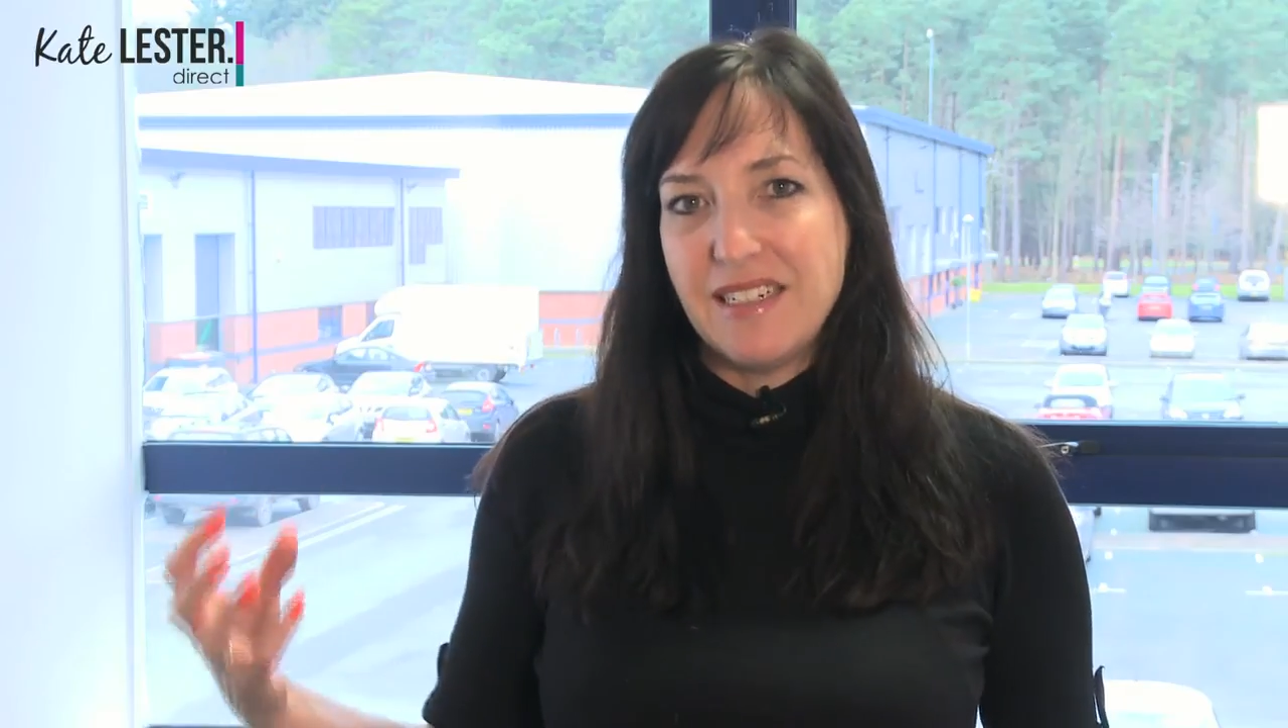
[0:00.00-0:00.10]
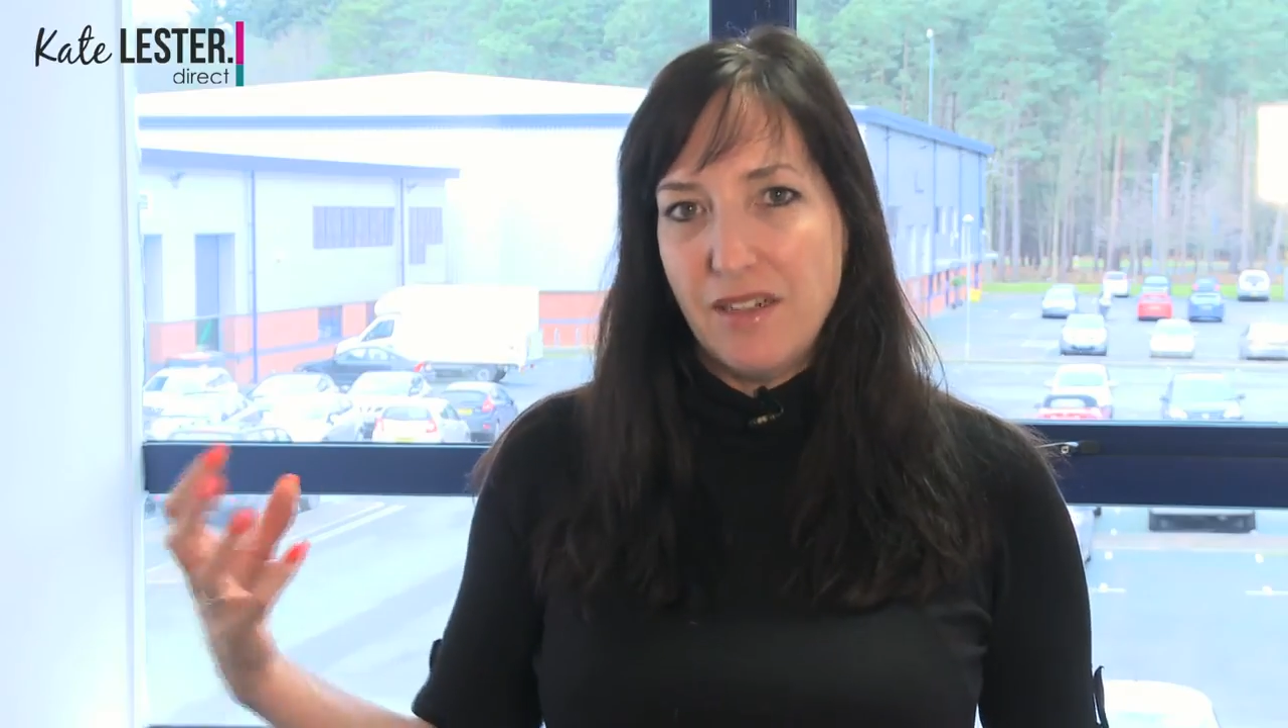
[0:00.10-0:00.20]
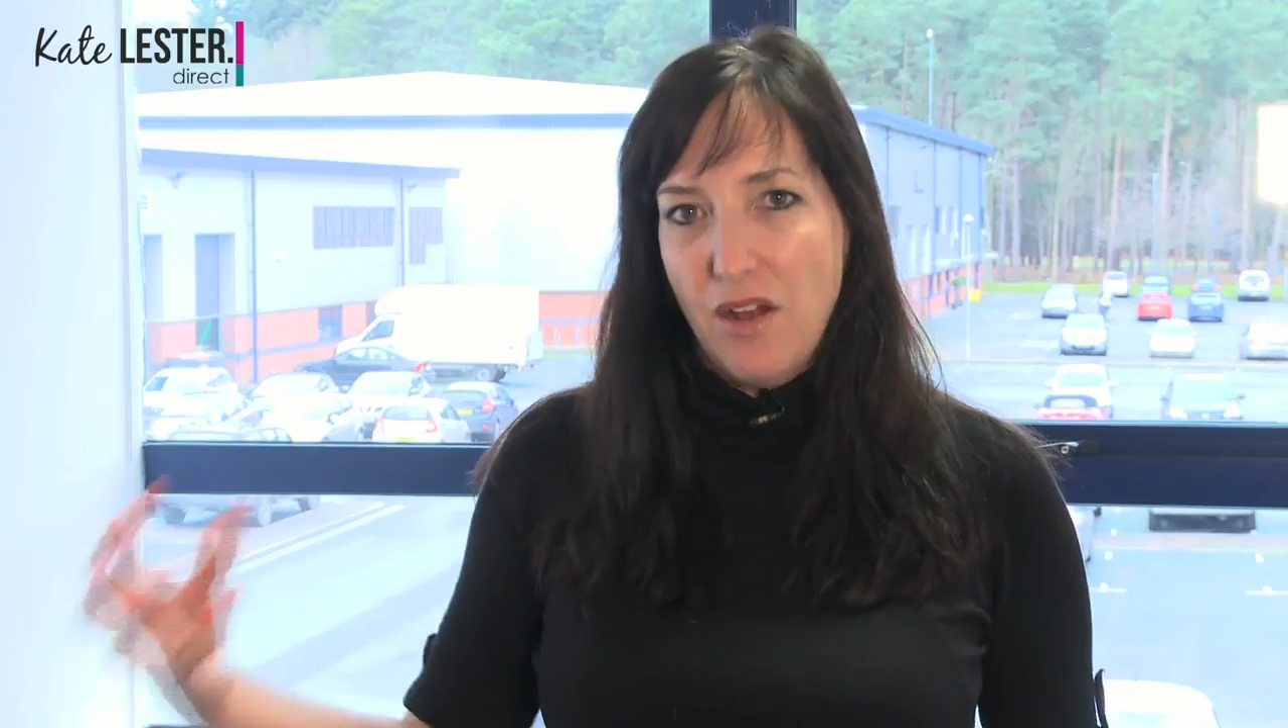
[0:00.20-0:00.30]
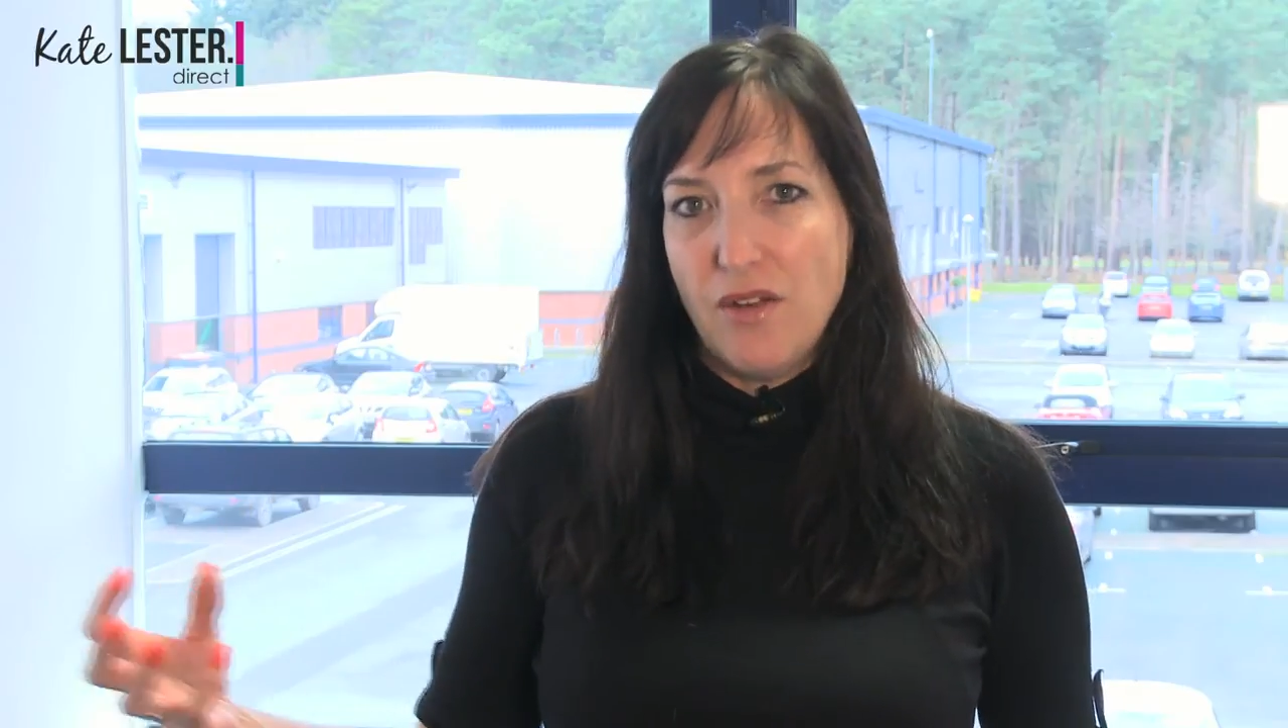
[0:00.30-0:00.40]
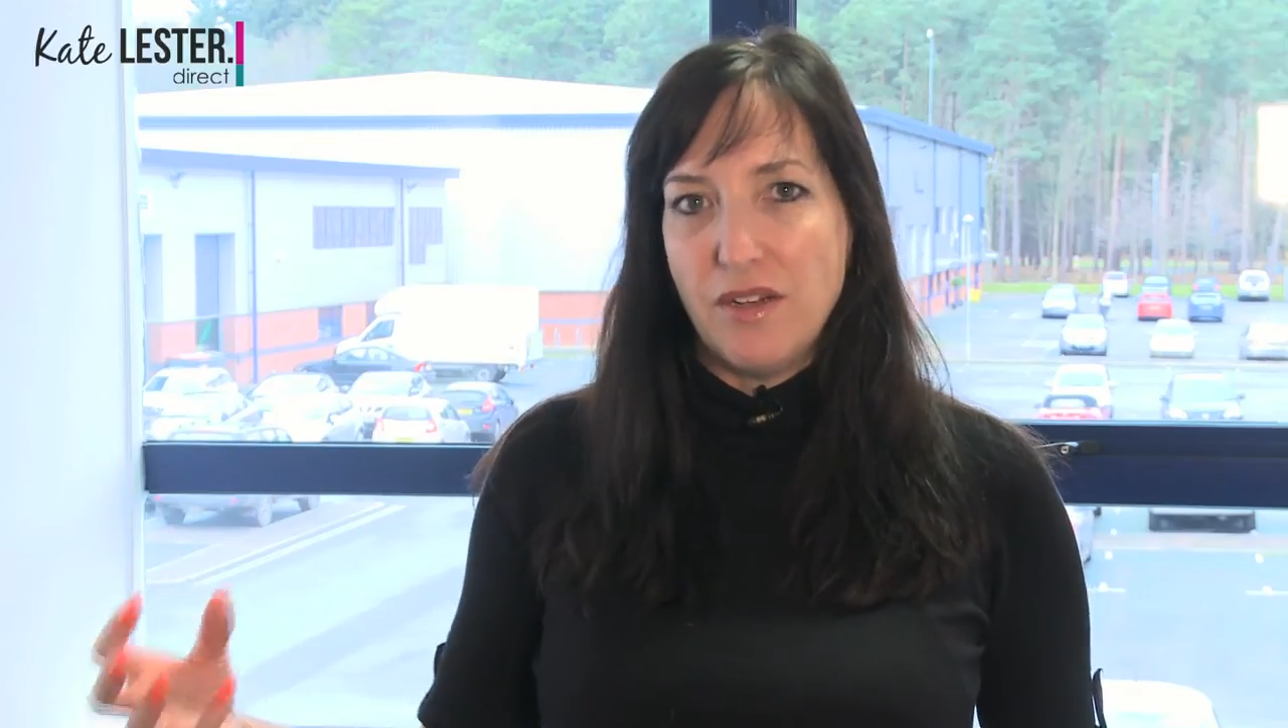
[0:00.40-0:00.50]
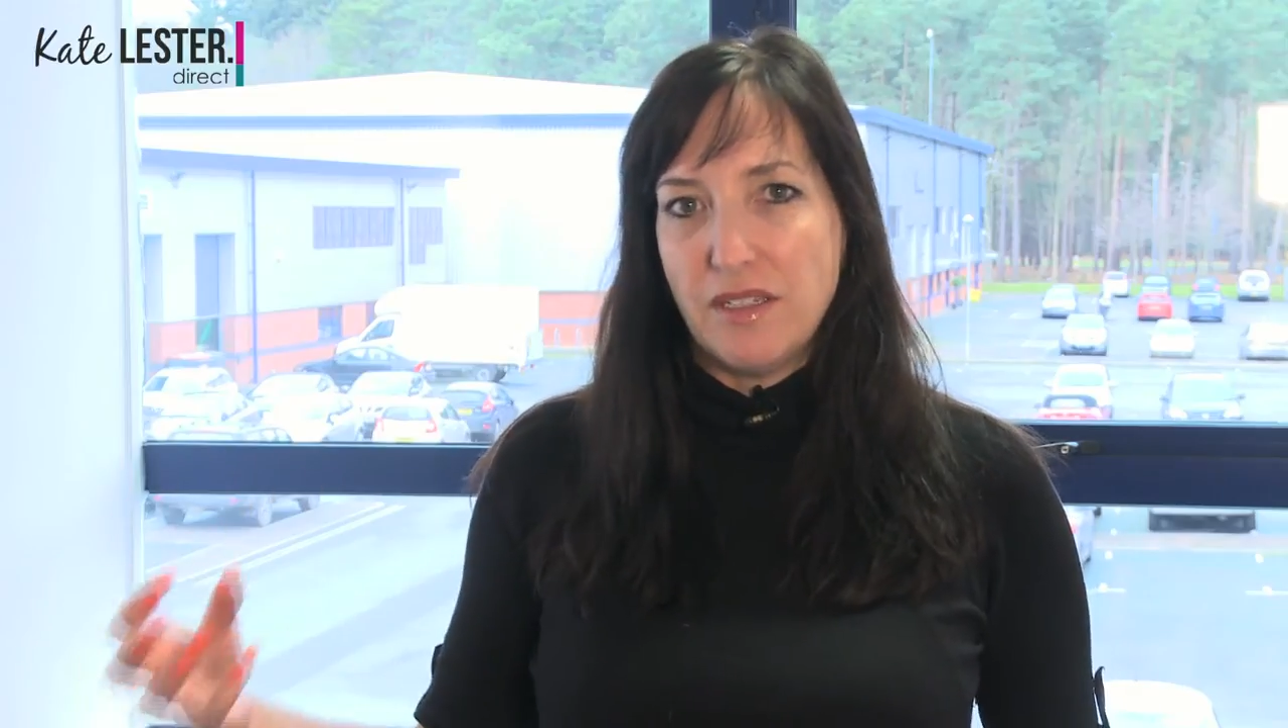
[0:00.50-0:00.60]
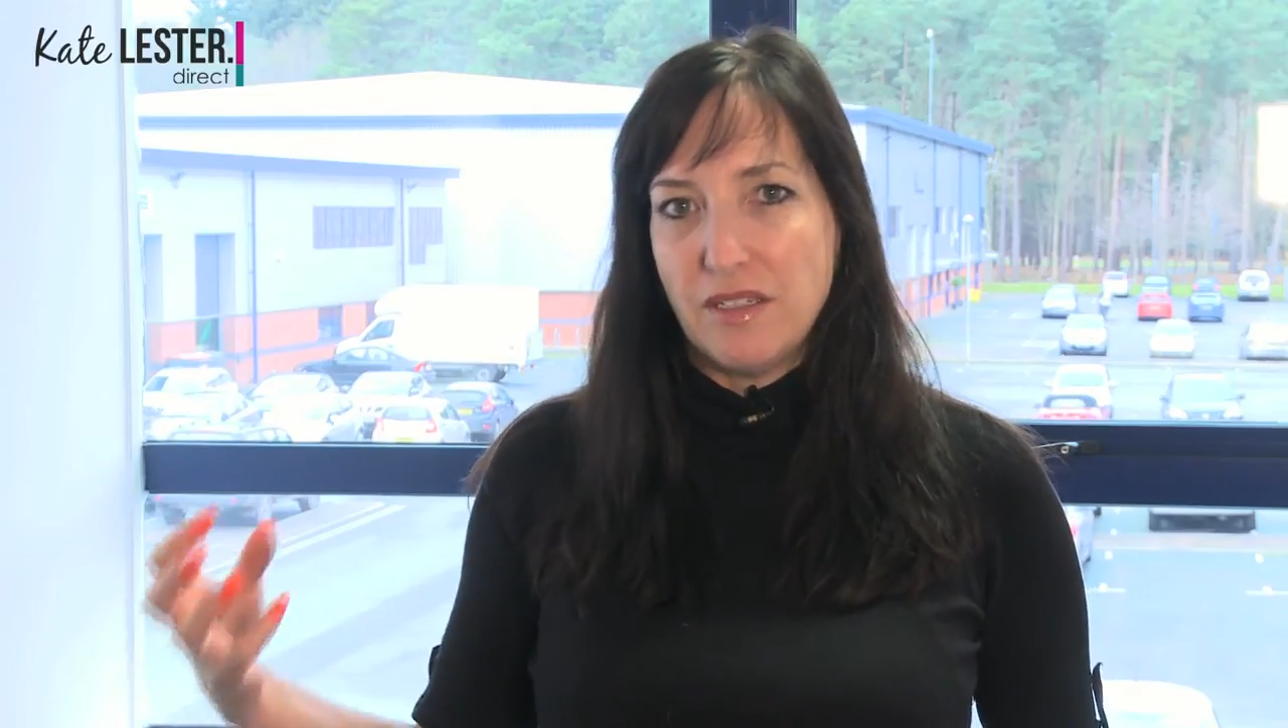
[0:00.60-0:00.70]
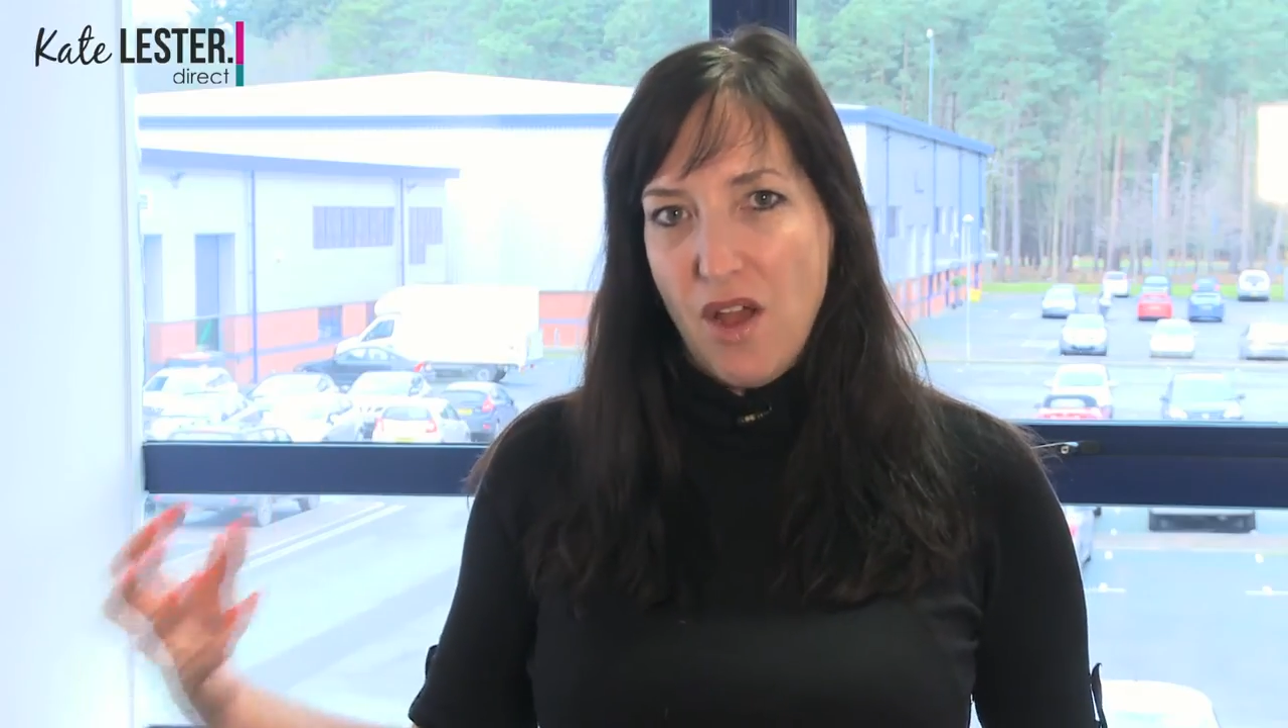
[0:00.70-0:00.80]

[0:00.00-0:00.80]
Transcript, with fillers: alone as its